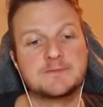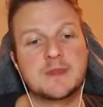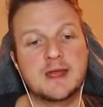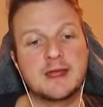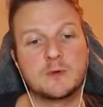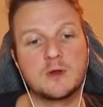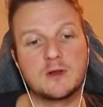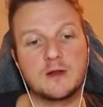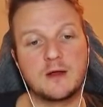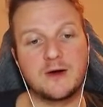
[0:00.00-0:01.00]
it
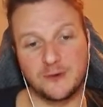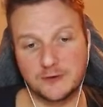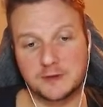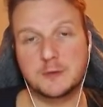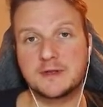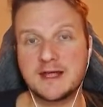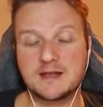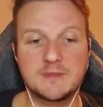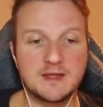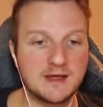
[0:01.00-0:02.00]
will also
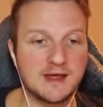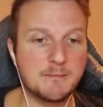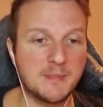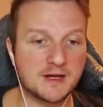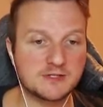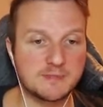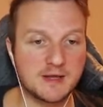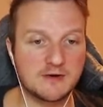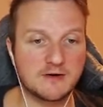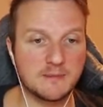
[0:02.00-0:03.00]
net me a much
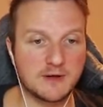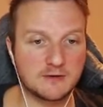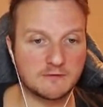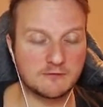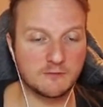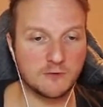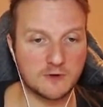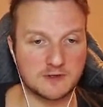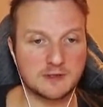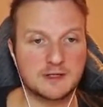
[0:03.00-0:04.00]
bigger amount of
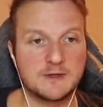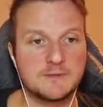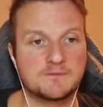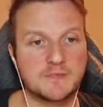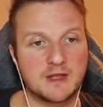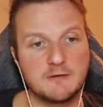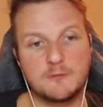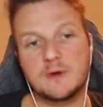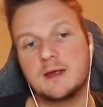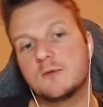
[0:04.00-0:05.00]
rewards. If
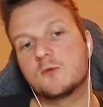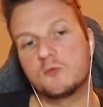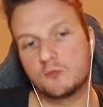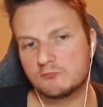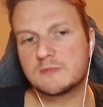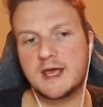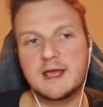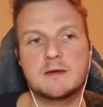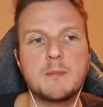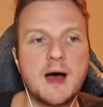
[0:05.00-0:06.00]
we
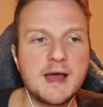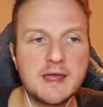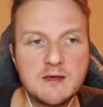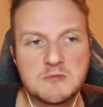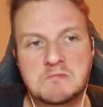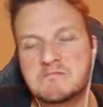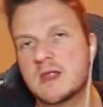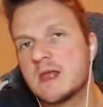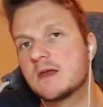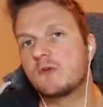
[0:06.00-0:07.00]
take my
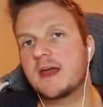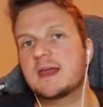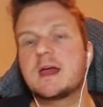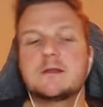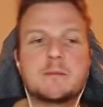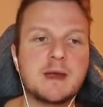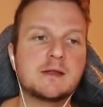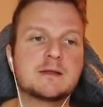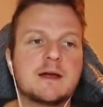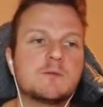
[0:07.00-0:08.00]
rank as a
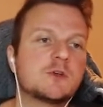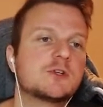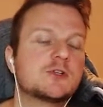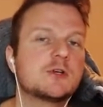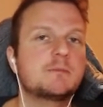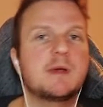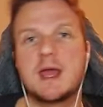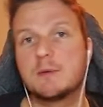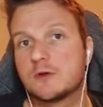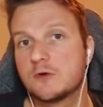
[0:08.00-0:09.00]
baseline, which you should be
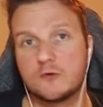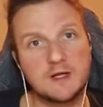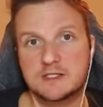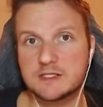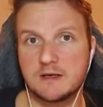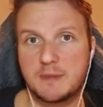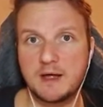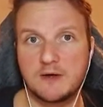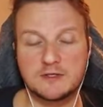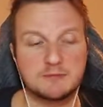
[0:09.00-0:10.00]
able to reach in
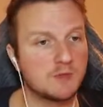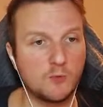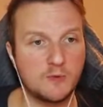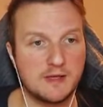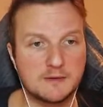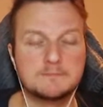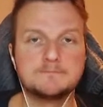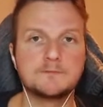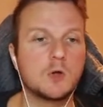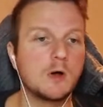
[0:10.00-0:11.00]
about a week
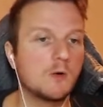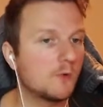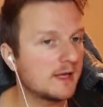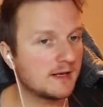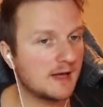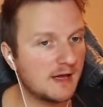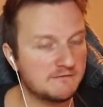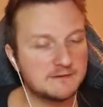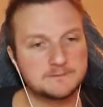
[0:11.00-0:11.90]
or a week and a half,